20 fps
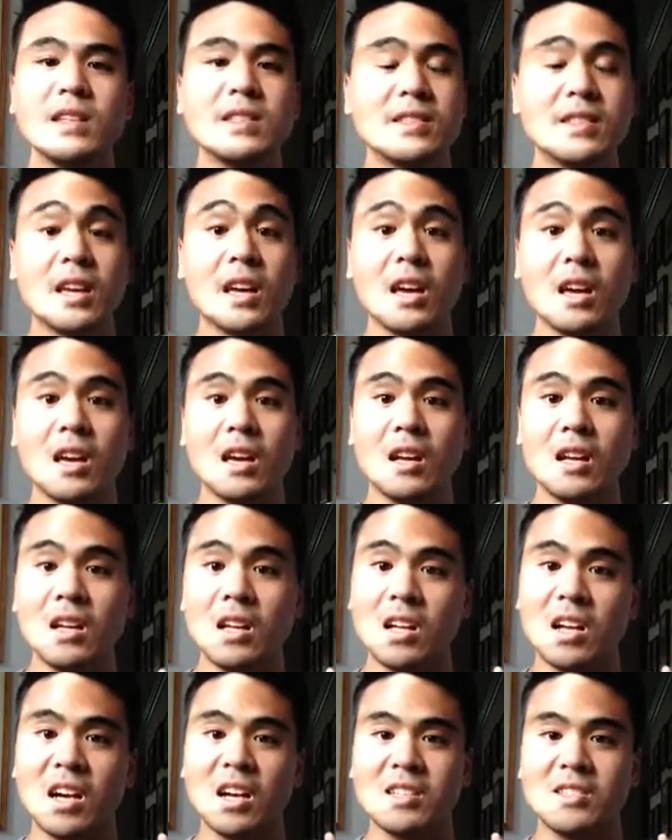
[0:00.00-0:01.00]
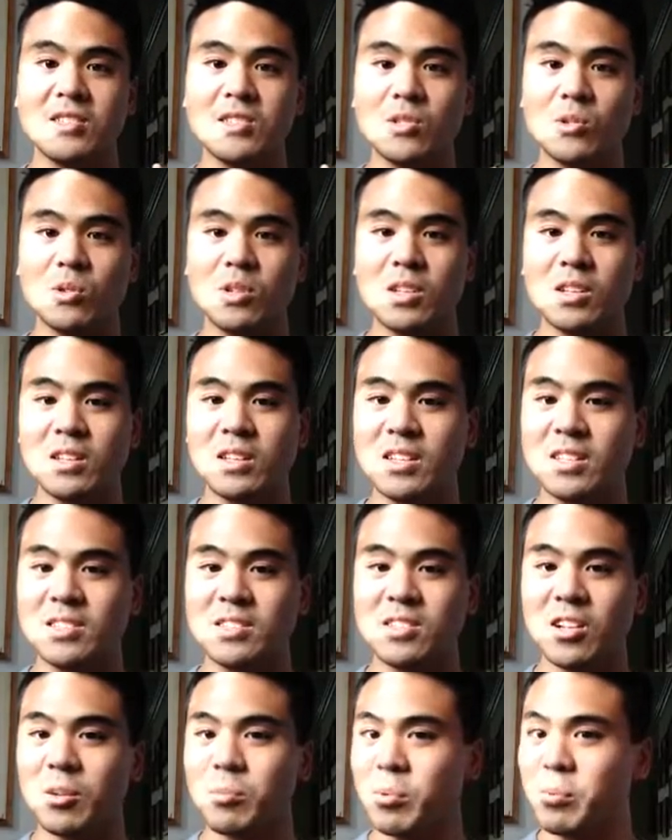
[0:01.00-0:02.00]
Say a student
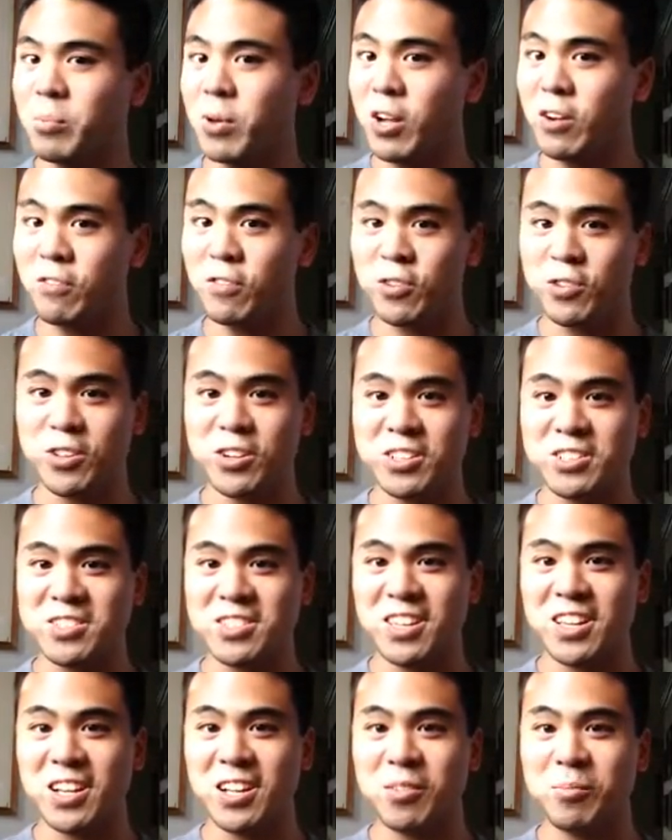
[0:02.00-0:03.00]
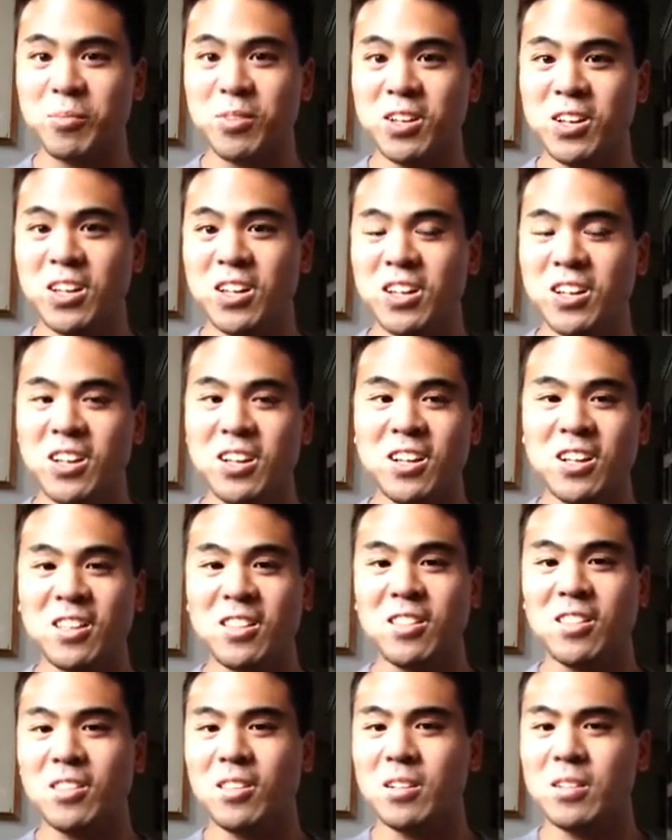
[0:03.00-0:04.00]
is unprepared for their exam.
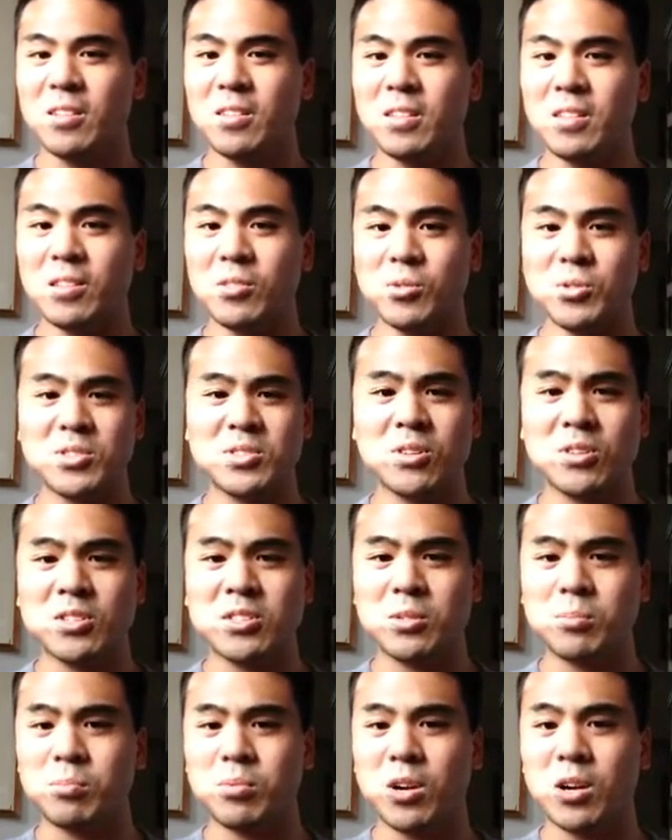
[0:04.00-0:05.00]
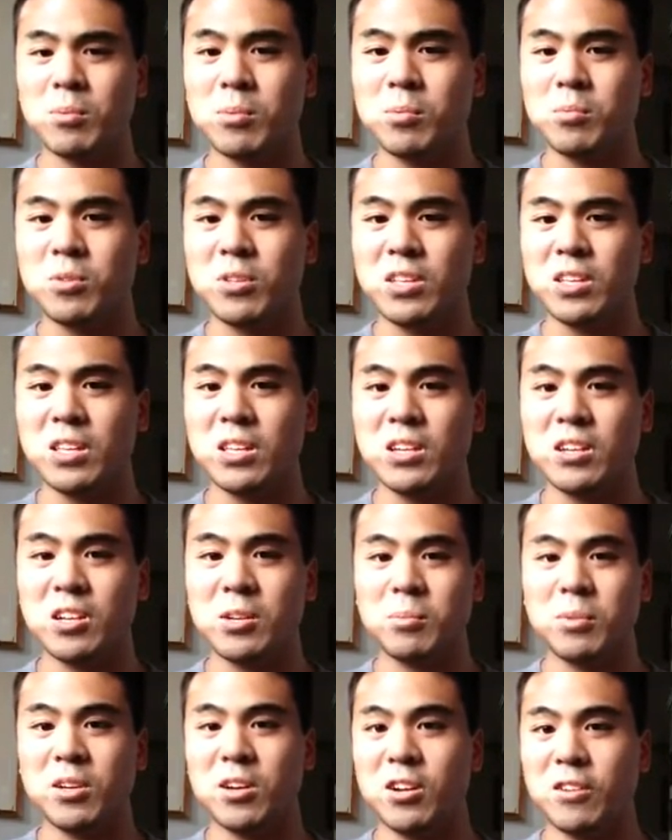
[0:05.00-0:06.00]
The results are probably going
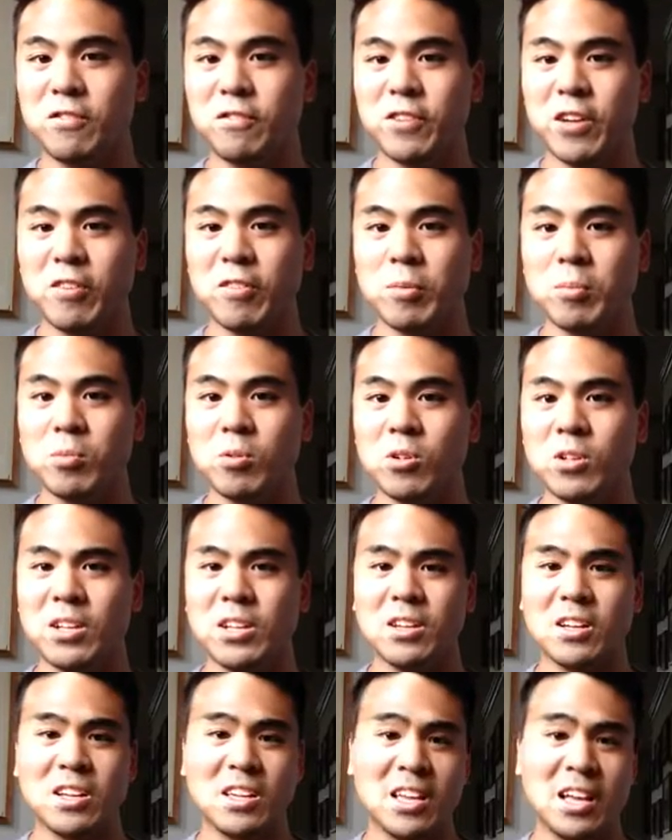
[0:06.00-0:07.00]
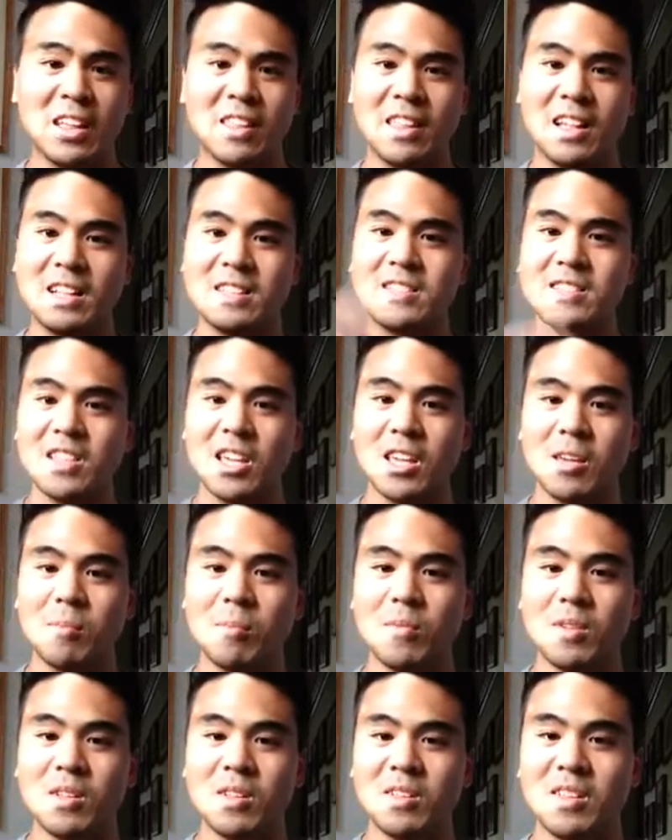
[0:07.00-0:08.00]
to be unfavorable, and again, that
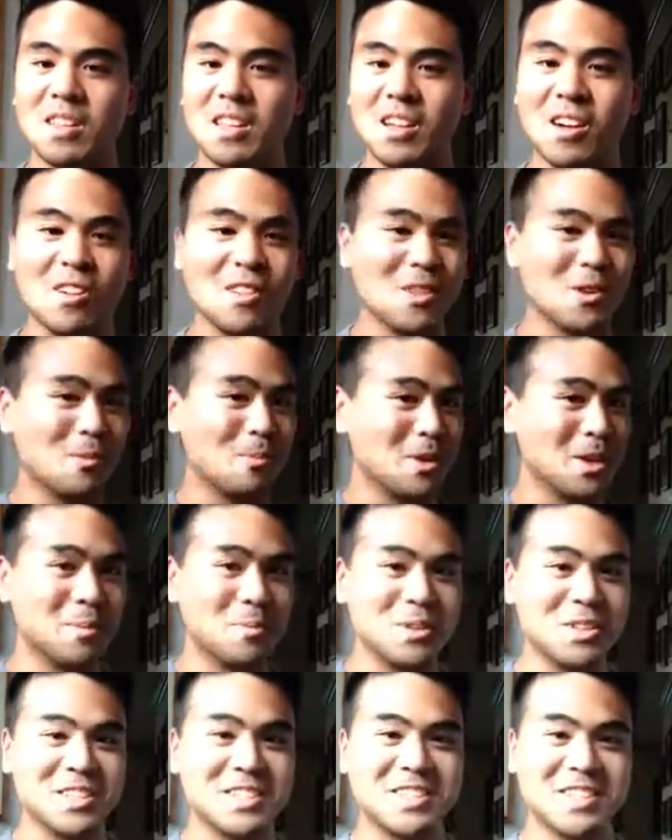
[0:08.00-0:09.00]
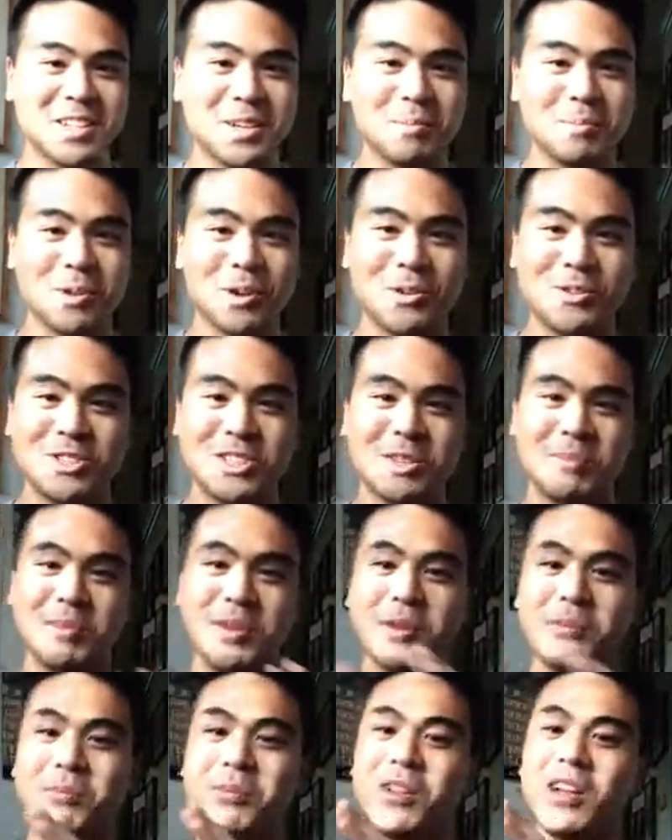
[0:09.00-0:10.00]
same, although minimalistic approach can
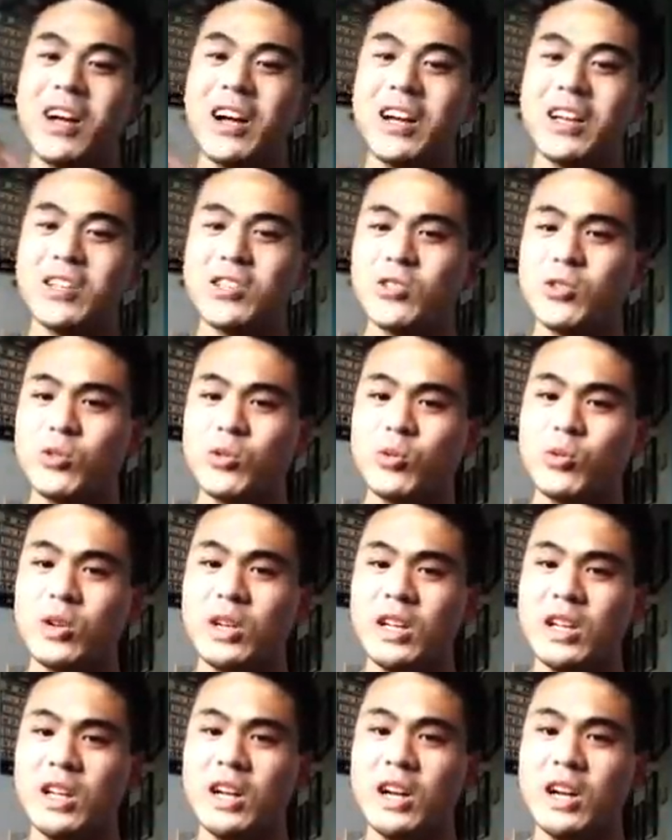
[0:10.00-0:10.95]
be applied to